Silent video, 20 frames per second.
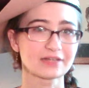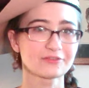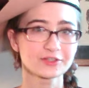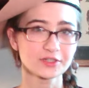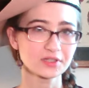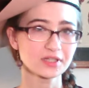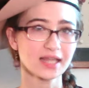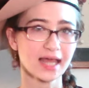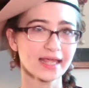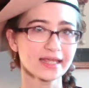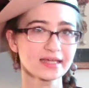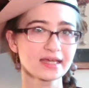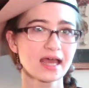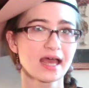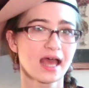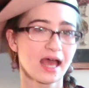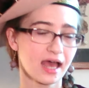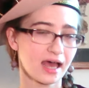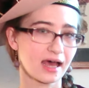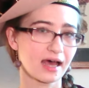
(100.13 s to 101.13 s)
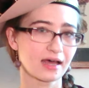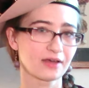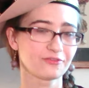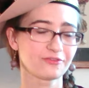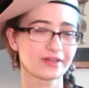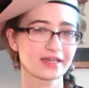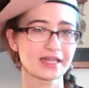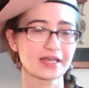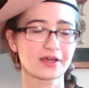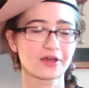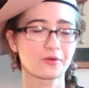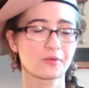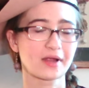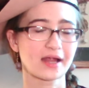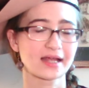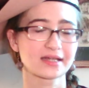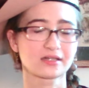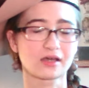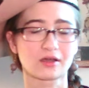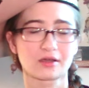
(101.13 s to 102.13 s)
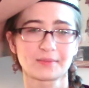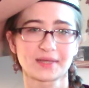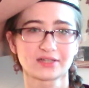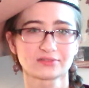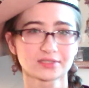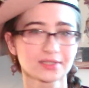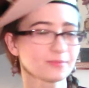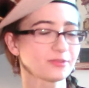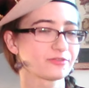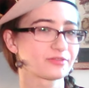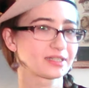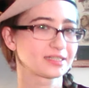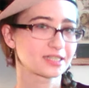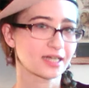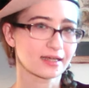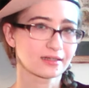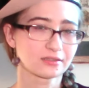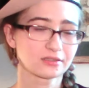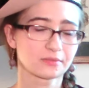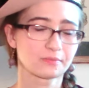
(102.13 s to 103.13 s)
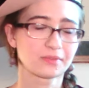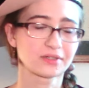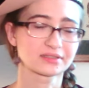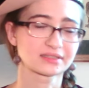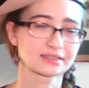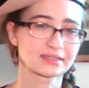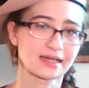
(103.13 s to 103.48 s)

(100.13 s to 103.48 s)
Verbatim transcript: If you'd like a video where I talk about some of the childhood books